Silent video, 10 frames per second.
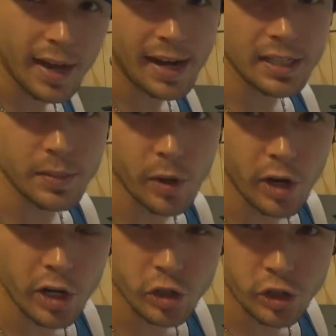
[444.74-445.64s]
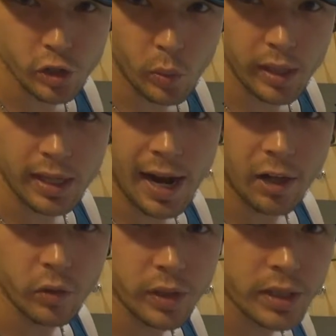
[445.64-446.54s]
That adds about 120
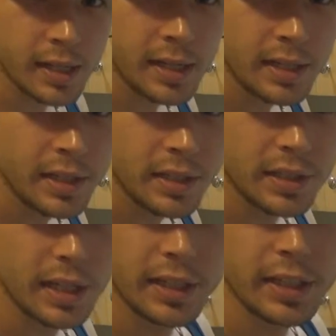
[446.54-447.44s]
calories to